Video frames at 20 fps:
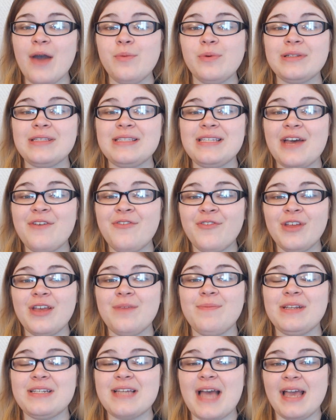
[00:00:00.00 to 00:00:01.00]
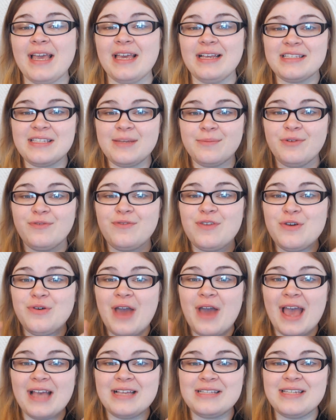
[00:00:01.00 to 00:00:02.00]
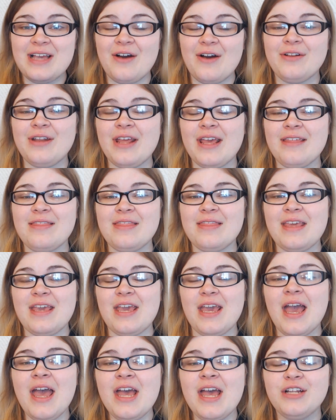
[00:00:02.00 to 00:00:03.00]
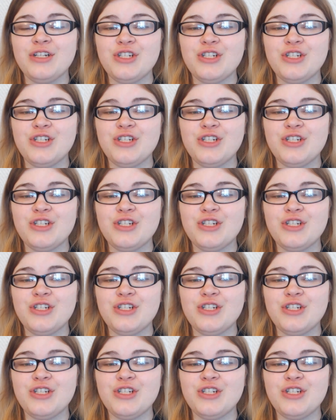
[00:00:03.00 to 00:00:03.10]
I will definitely be tagging some of you guys down in the